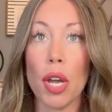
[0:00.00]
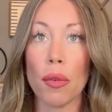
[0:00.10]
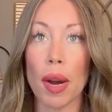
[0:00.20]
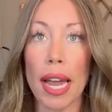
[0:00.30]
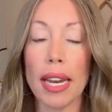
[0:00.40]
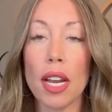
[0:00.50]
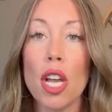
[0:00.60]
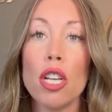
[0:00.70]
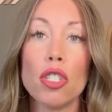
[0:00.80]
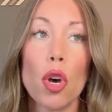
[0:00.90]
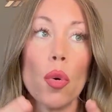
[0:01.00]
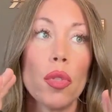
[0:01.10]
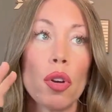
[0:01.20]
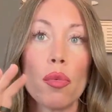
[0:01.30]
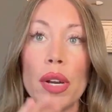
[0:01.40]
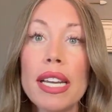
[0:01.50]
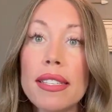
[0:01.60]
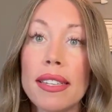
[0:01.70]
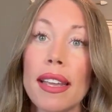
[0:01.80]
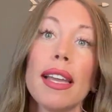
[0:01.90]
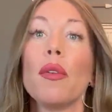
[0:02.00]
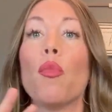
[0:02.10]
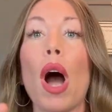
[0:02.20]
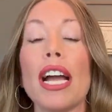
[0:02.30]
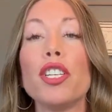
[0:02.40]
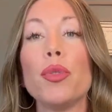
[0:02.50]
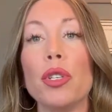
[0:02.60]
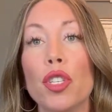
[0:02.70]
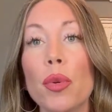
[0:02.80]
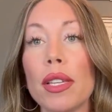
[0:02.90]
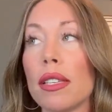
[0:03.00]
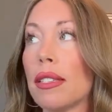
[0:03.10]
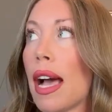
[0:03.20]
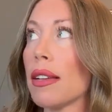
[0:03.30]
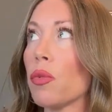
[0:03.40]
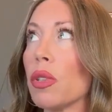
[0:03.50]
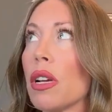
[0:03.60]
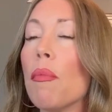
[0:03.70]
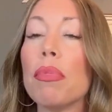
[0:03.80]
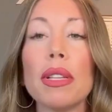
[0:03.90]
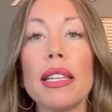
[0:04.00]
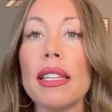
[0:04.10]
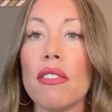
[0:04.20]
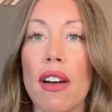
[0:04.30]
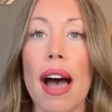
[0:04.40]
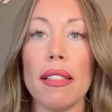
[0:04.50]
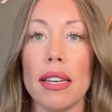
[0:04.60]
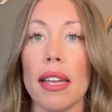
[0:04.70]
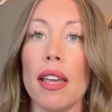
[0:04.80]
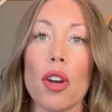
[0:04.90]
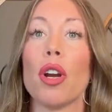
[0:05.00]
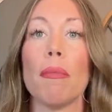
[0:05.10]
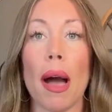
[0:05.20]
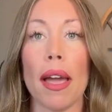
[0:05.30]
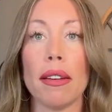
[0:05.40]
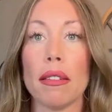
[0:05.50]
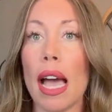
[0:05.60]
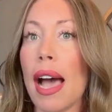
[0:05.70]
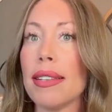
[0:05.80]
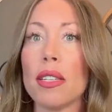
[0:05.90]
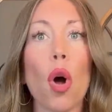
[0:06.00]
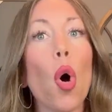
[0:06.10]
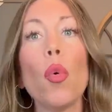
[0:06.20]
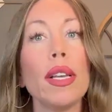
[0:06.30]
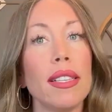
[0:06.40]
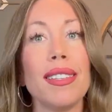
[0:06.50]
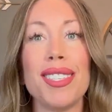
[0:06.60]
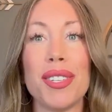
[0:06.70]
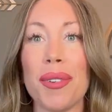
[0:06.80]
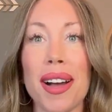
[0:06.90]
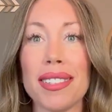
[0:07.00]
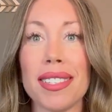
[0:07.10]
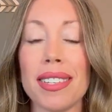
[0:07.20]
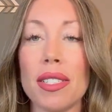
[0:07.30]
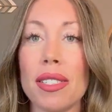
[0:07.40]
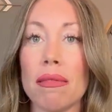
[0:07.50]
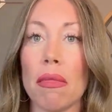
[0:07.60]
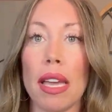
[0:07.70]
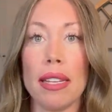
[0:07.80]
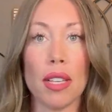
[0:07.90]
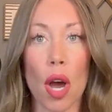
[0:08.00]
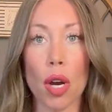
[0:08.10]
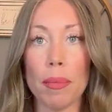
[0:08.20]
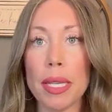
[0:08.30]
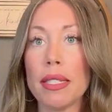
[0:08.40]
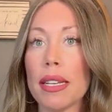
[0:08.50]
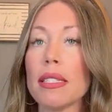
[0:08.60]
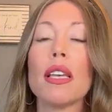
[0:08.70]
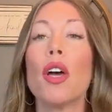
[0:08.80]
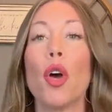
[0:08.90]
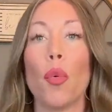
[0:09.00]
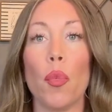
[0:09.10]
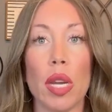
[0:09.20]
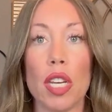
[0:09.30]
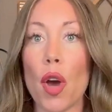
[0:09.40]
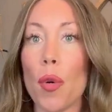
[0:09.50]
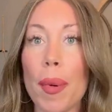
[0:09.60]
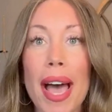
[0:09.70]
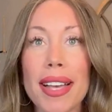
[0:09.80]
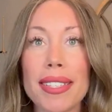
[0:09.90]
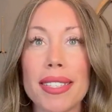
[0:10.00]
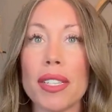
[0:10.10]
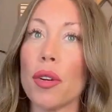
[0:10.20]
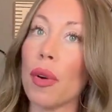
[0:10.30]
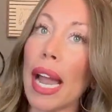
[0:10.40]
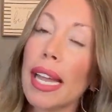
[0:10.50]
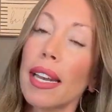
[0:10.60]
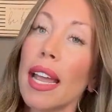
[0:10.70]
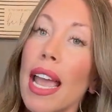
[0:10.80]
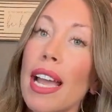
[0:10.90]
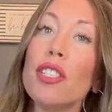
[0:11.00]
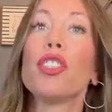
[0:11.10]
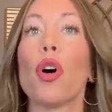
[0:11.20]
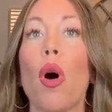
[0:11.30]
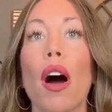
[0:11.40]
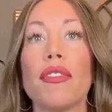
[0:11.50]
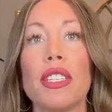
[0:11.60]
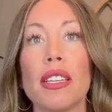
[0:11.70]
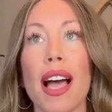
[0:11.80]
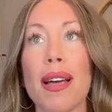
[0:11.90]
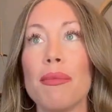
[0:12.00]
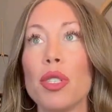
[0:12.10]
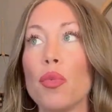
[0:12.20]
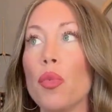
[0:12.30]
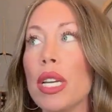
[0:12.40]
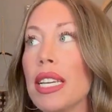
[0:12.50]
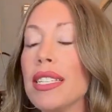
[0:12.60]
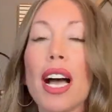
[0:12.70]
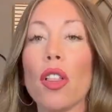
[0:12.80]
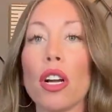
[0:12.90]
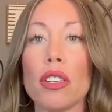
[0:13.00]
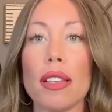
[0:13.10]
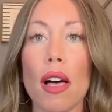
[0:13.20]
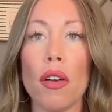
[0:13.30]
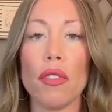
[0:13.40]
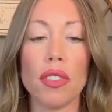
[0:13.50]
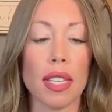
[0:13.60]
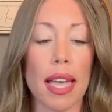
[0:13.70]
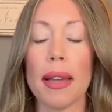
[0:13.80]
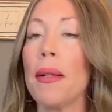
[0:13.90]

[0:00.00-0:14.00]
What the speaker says: right? So the reasoning and why she was doing this task was completely valid in her mind, as it always is to us, because it's our business. We know best, right? And so oftentimes we tell ourselves like,